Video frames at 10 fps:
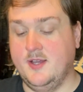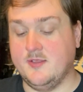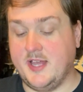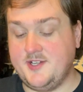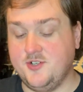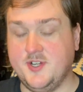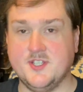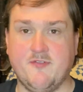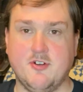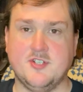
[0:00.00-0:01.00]
light tuna is
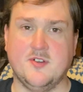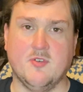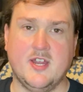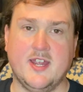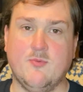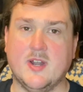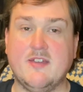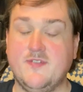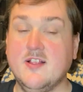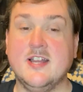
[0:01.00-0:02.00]
the first ingredient. What I
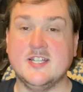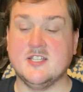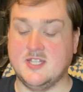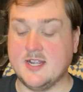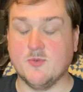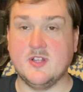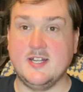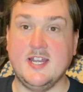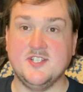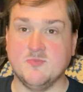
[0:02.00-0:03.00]
feel like this thing really
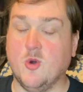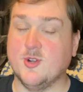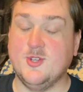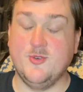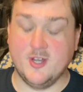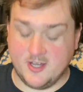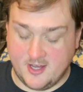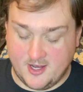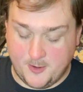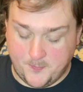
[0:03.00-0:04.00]
needs is more
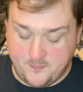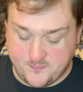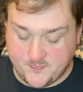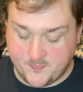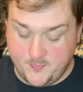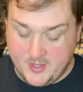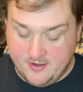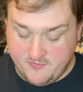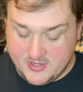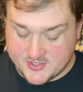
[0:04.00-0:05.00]
tuna.
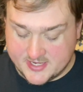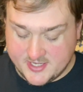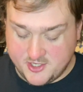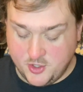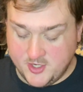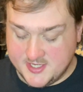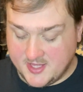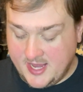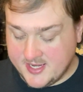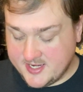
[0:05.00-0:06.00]
It feels like the tuna is
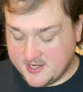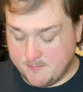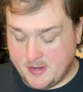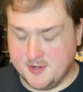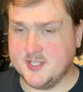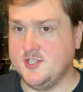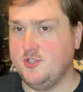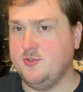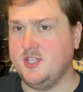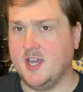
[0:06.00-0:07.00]
lacking in comparison
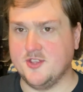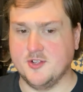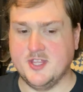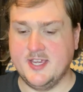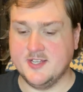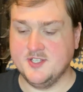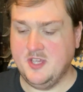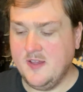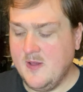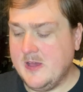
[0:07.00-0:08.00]
to the other things.
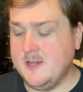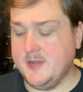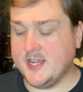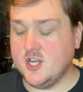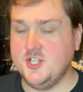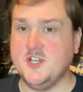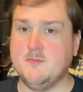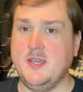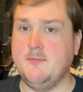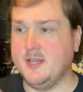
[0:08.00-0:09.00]
It could just
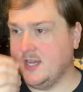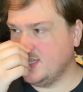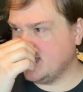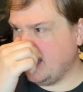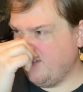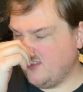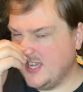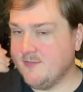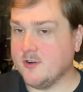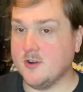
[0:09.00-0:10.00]
be because the
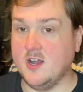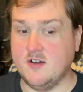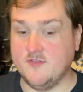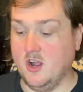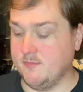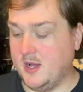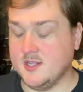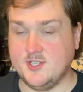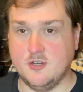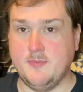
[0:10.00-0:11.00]
flavor of
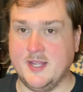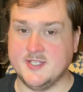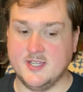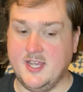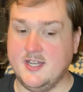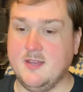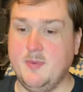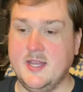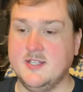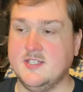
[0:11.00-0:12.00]
garbanzo beans and kidney
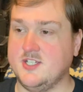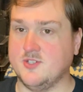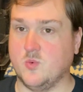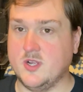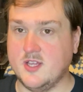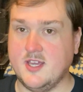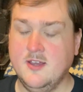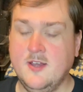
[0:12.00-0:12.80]
beans just really